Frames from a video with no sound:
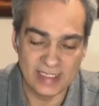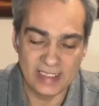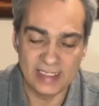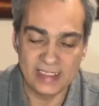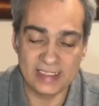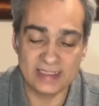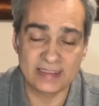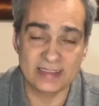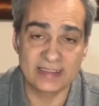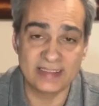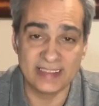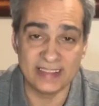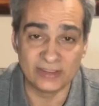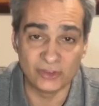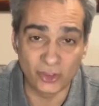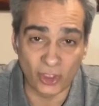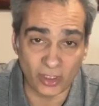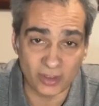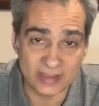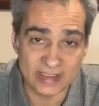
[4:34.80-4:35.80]
his is the
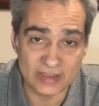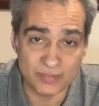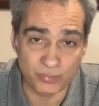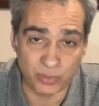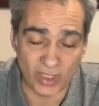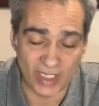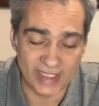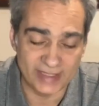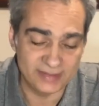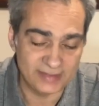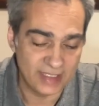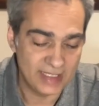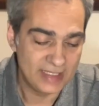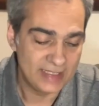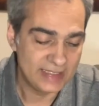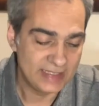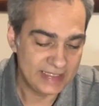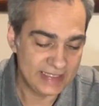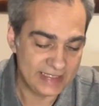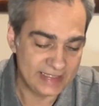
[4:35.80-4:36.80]
Antares brand.
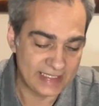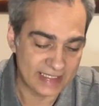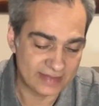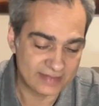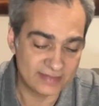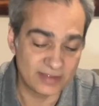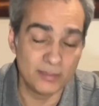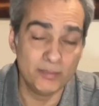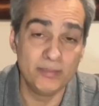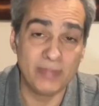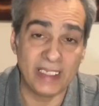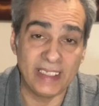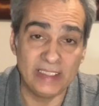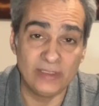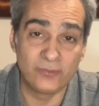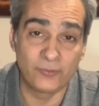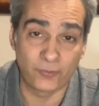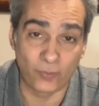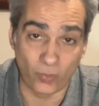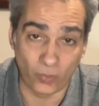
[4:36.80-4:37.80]
He gets them made
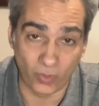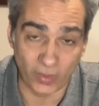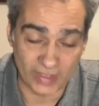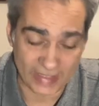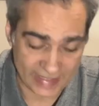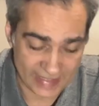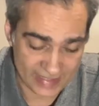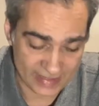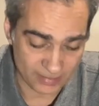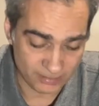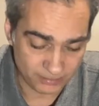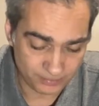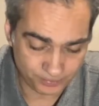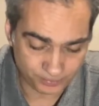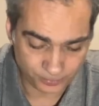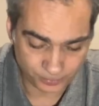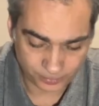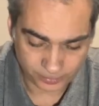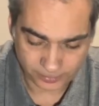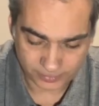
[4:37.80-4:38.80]
for him
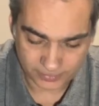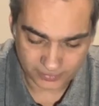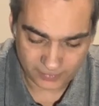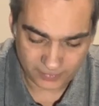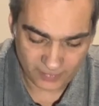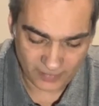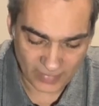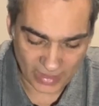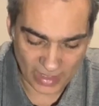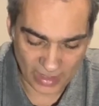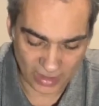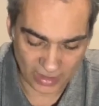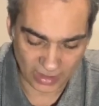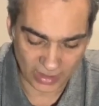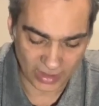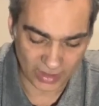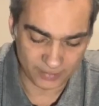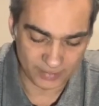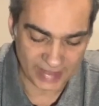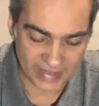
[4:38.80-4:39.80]

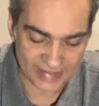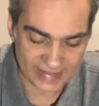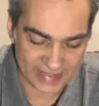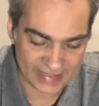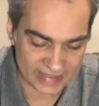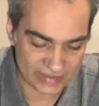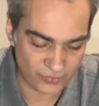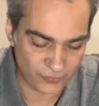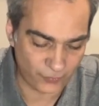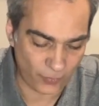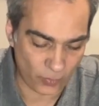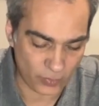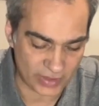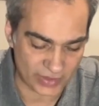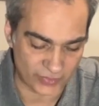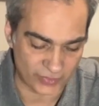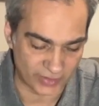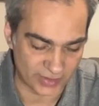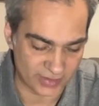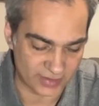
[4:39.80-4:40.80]
um, and his
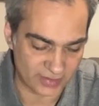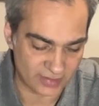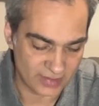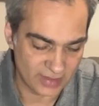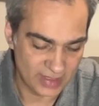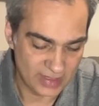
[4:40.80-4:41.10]
focusers.